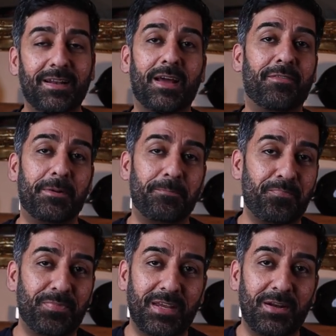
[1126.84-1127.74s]
Never.
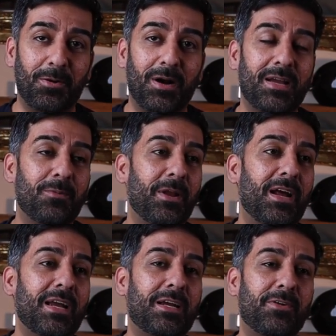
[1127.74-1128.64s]
You know, I
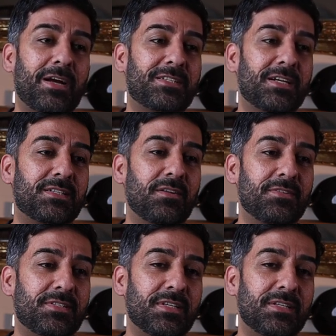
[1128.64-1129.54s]
when I crashed at
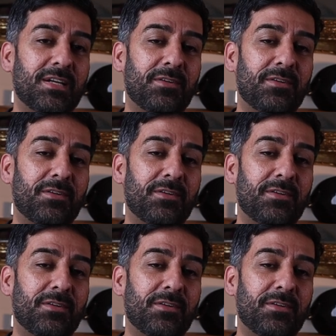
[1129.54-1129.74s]
Silverstone,